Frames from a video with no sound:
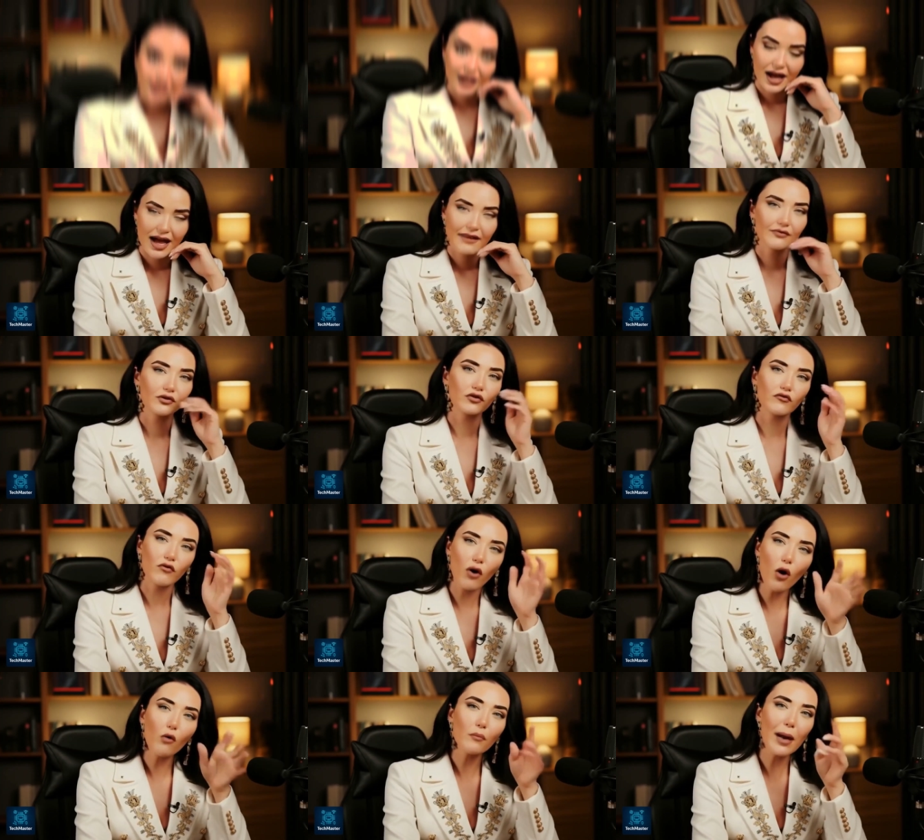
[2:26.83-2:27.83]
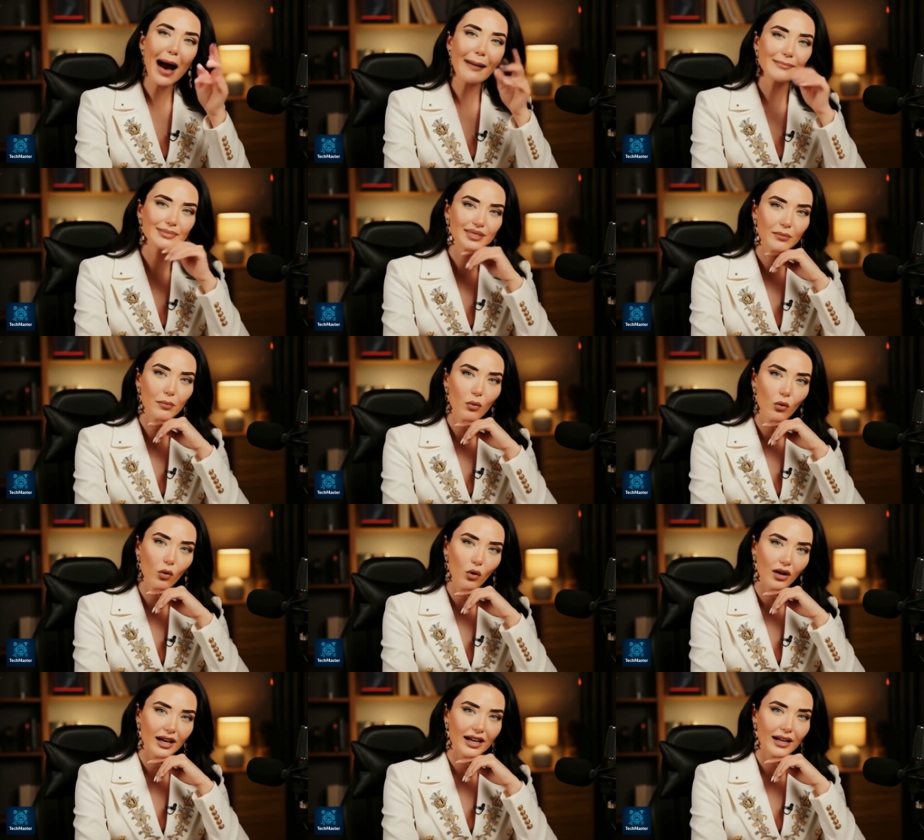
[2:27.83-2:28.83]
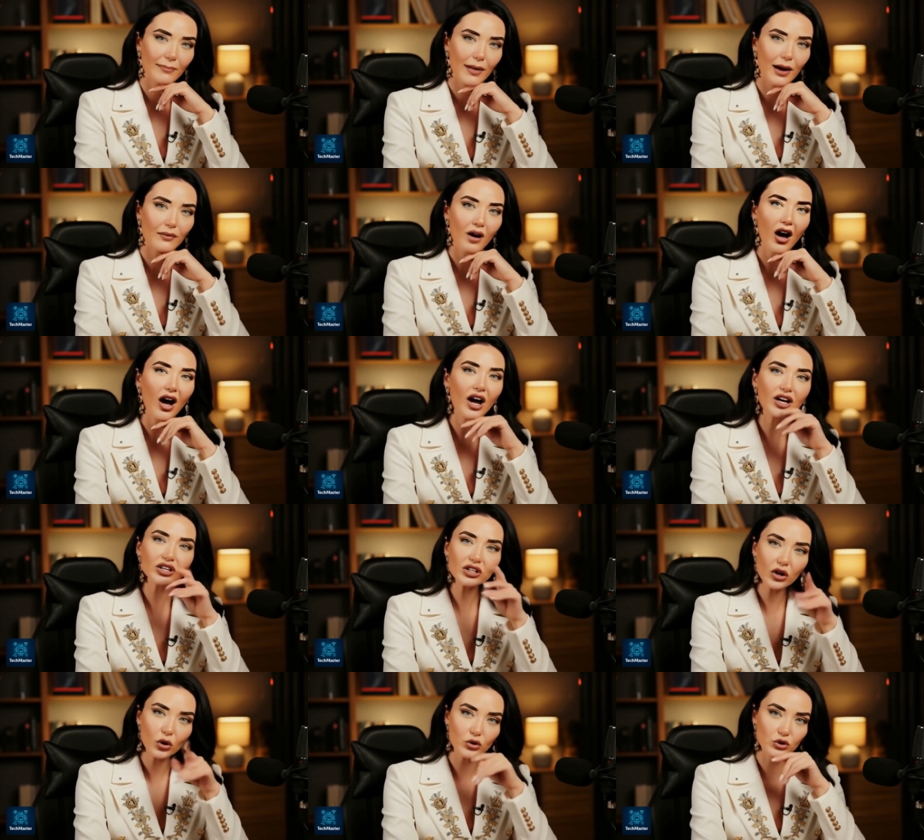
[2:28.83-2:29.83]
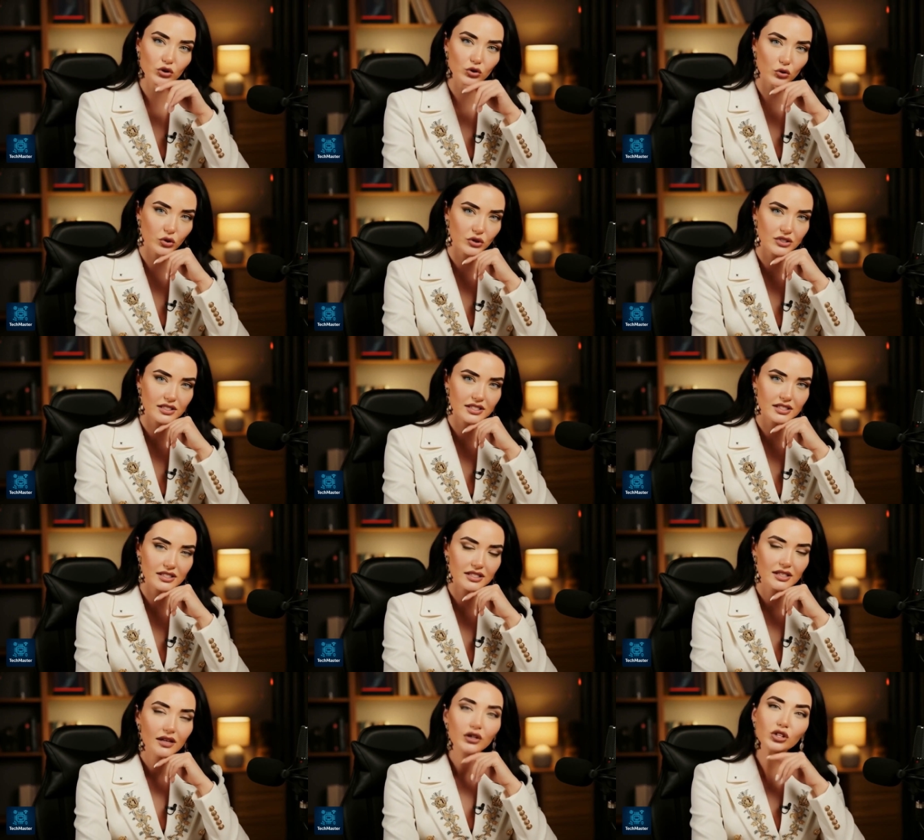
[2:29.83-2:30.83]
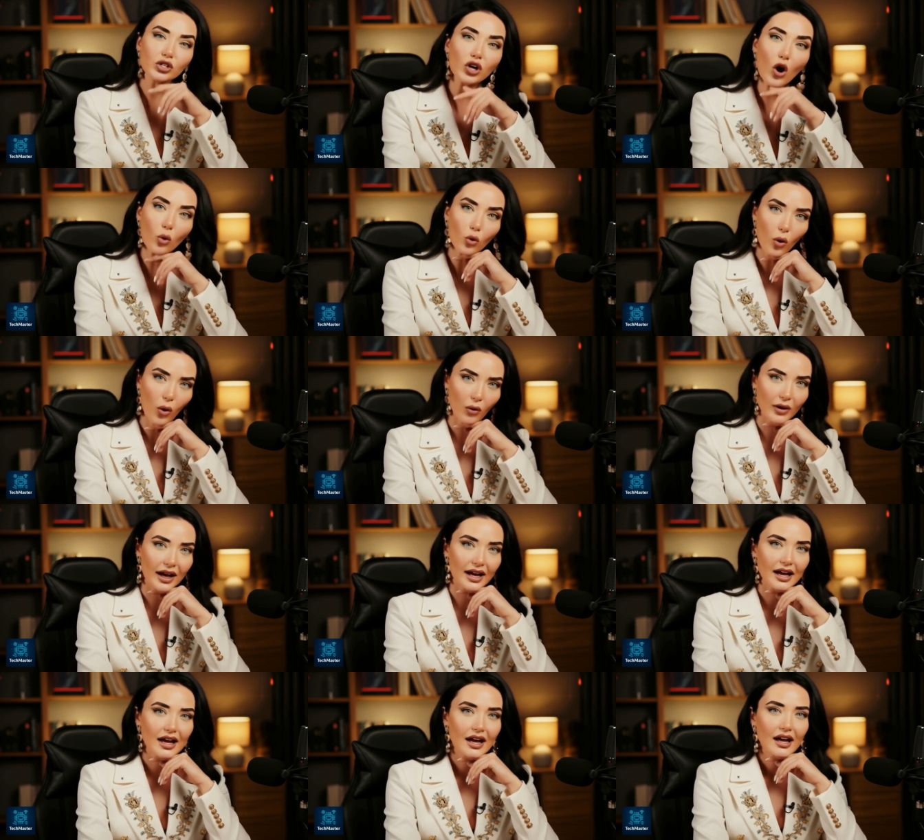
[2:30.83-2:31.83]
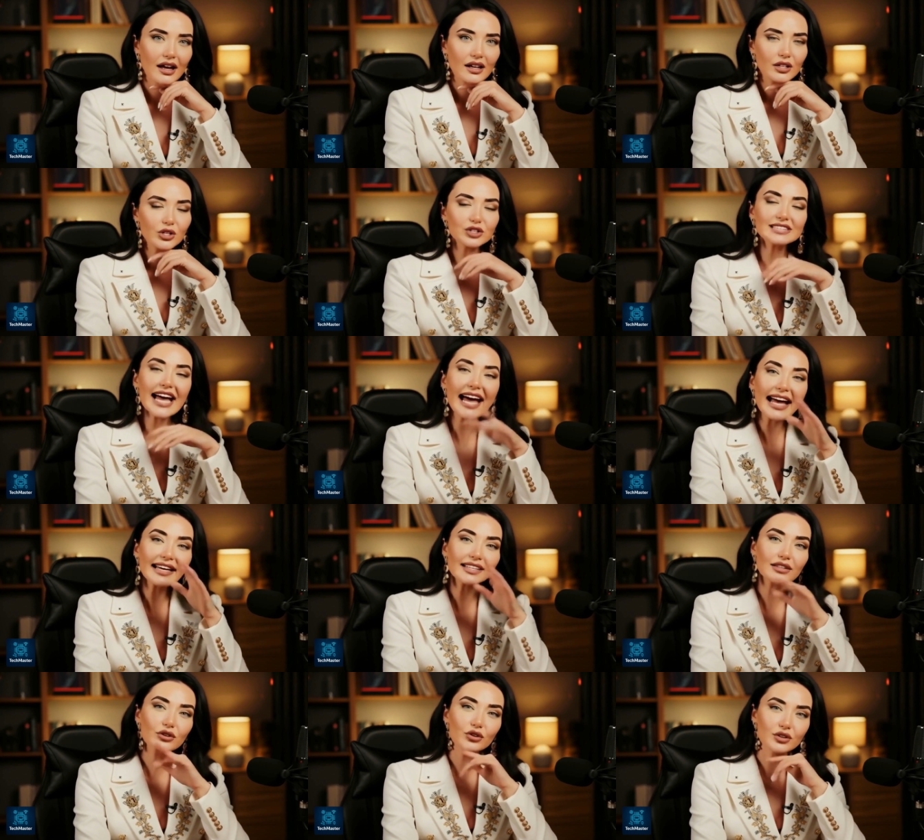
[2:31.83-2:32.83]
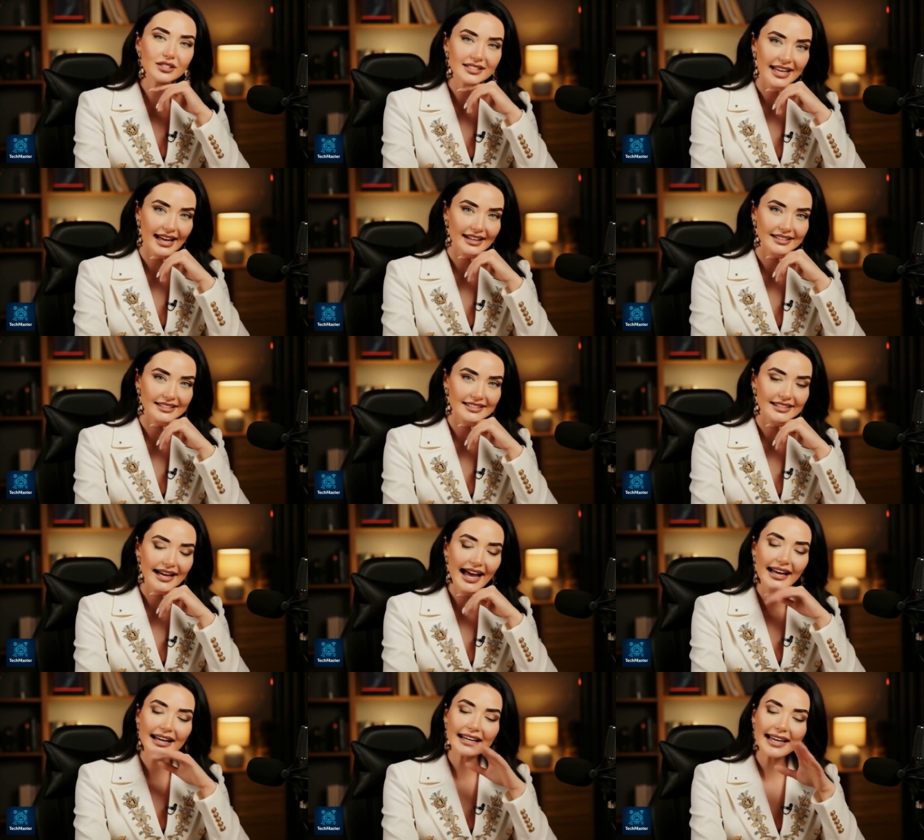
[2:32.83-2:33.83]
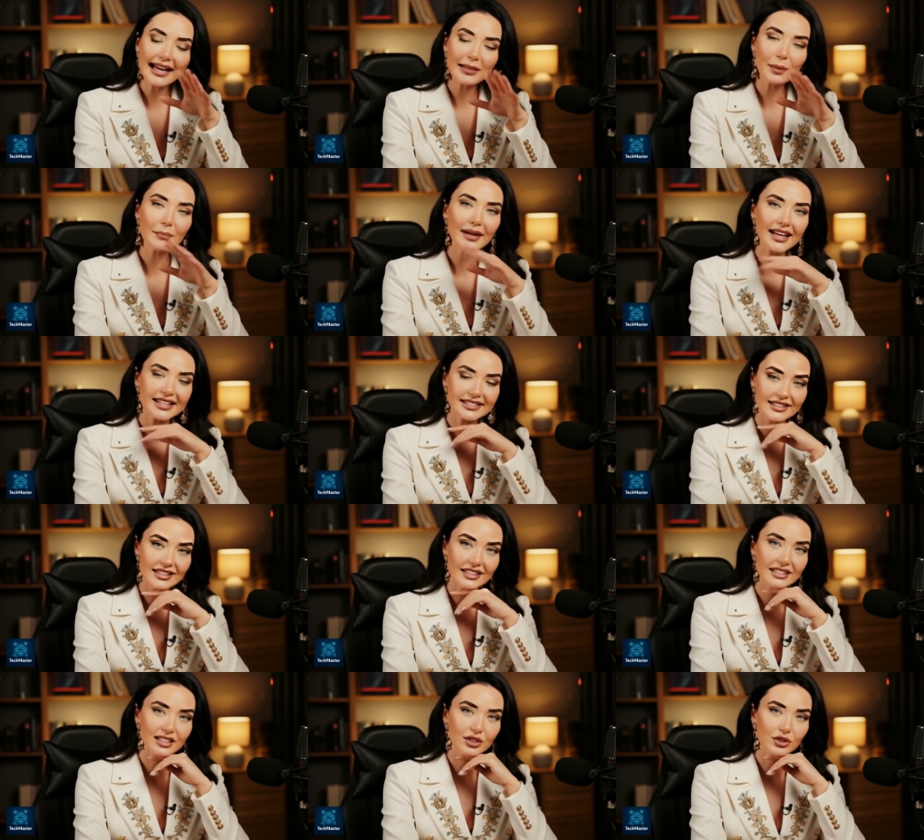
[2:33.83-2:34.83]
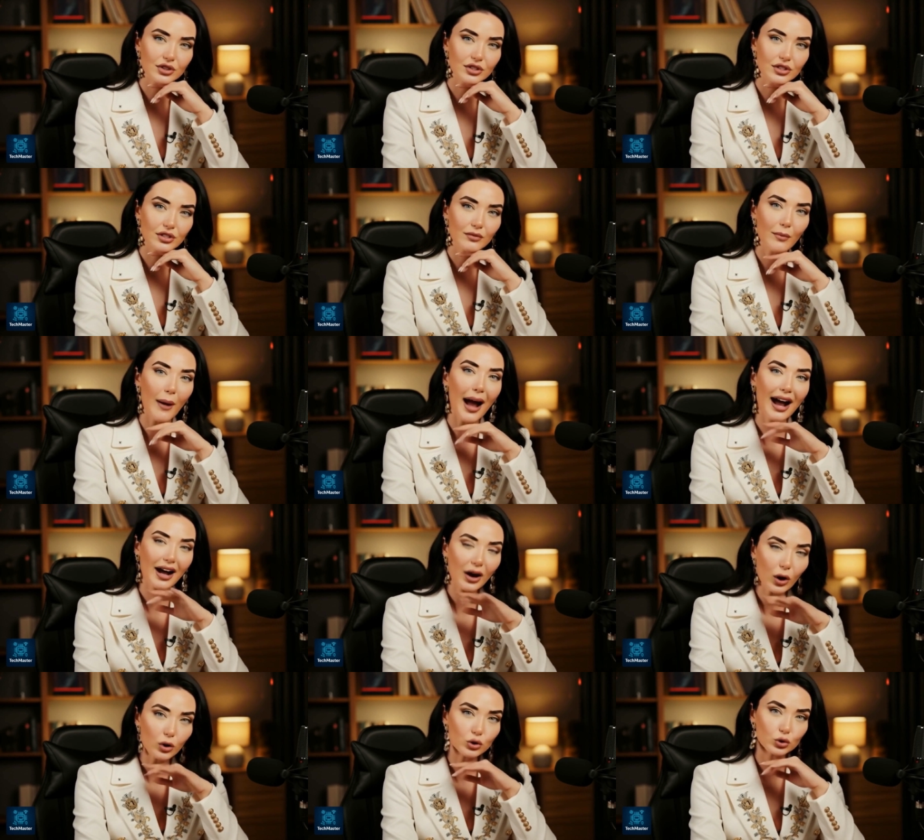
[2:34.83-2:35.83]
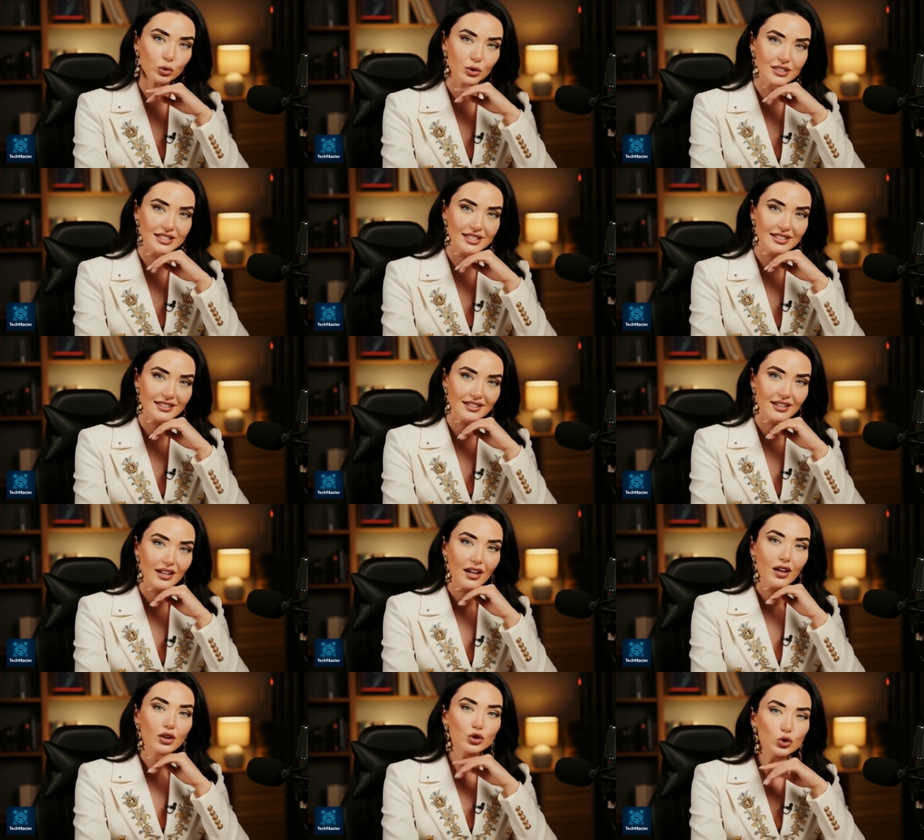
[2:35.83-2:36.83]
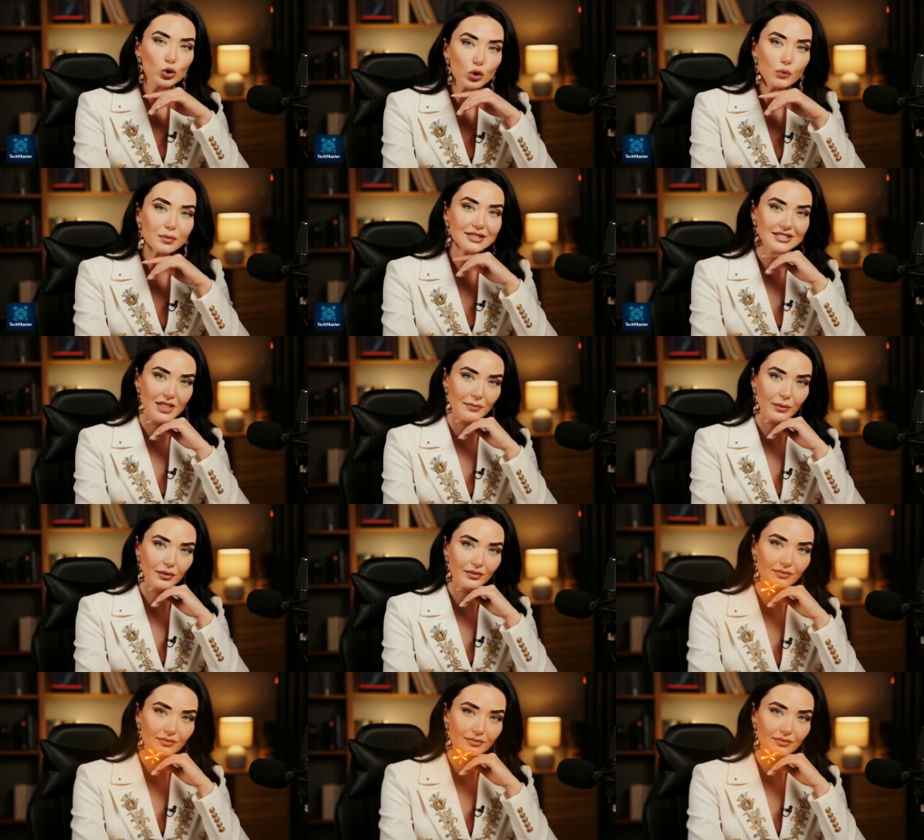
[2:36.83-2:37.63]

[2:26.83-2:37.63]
If your phone pops up a warning about unknown sources, don't worry. Just head into your settings and enable installations from unknown sources. Super simple.